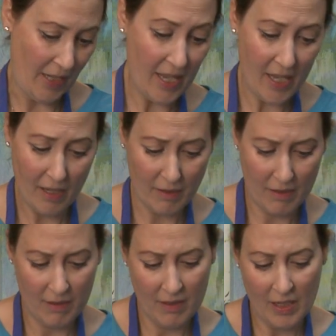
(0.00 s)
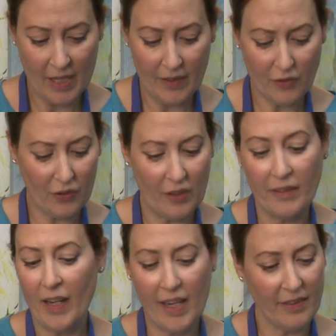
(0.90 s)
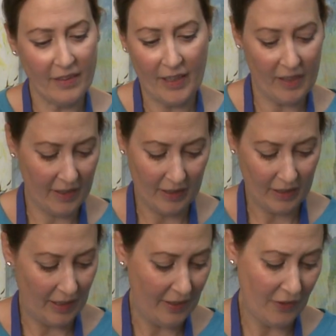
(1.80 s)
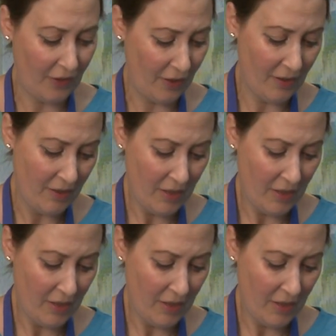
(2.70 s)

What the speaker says: that. And this is a nice, delicate cleanser.